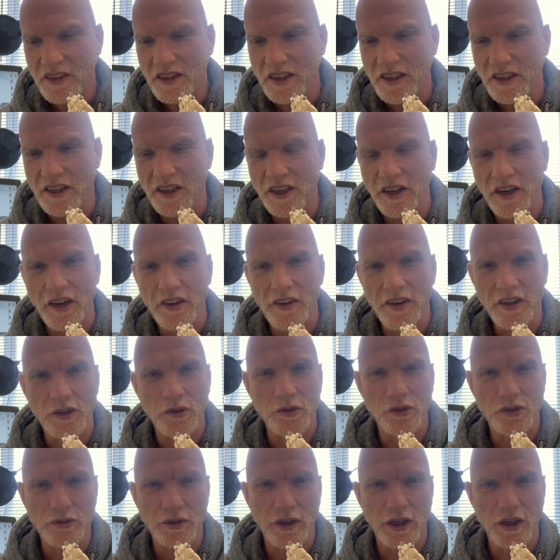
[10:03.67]
They
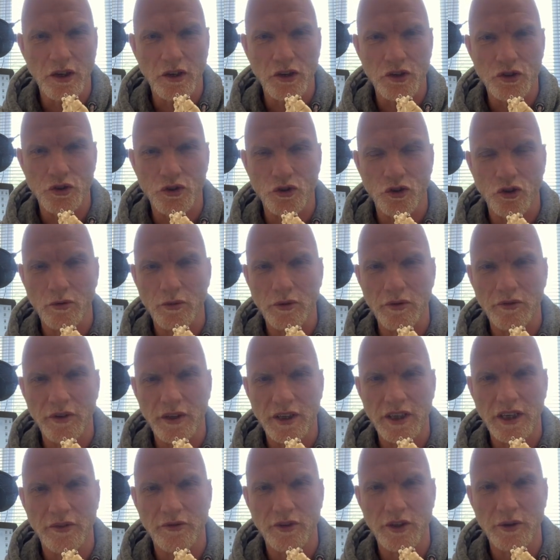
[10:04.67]
caused quite a lot of trauma and
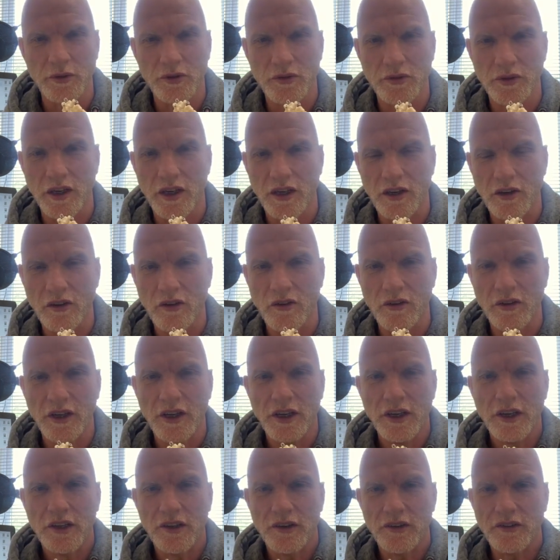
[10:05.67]
recovery was quite long.
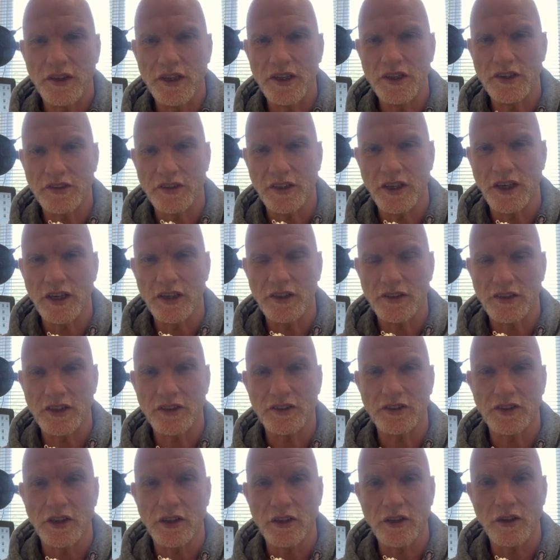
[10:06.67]
these days
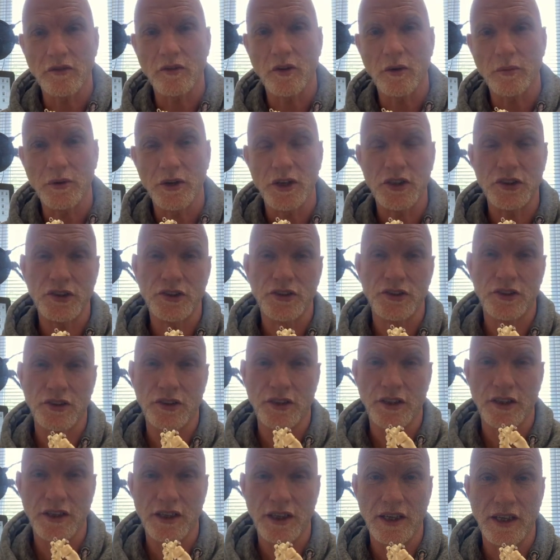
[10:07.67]
there's a lot of operations you
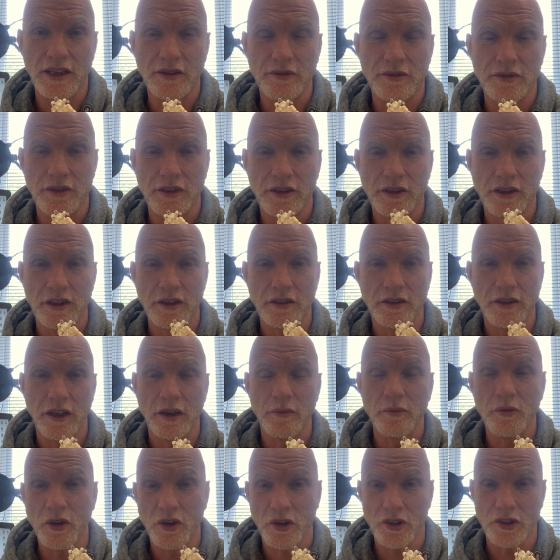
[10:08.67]
can have.
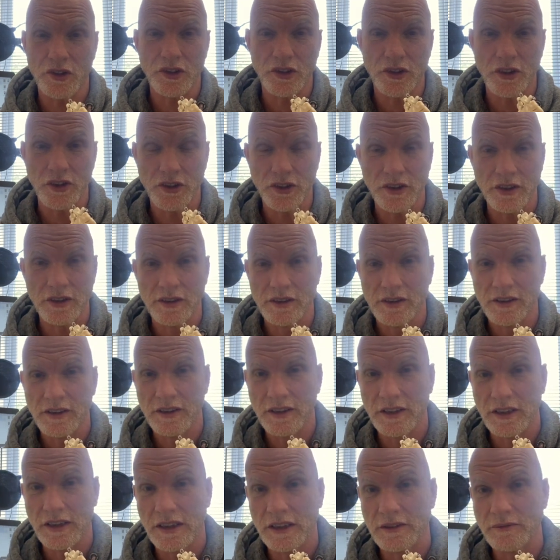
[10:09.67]
I'm not a surgeon,
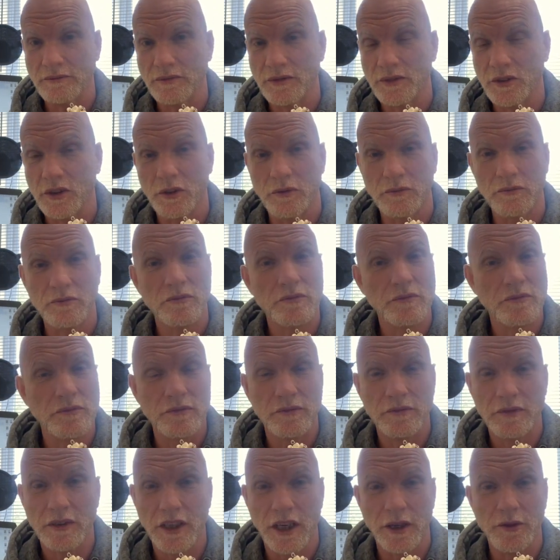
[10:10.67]
I'm not
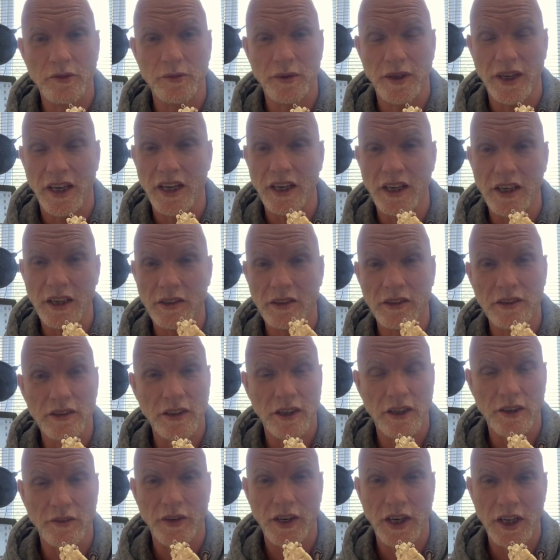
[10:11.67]
claiming to be any
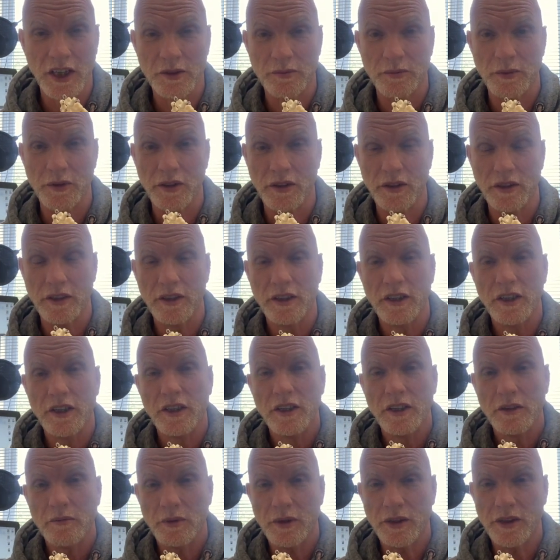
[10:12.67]
kind of an expert,
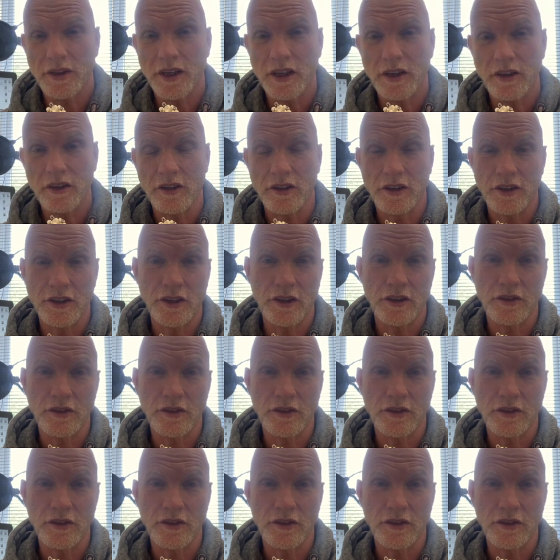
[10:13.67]
but there are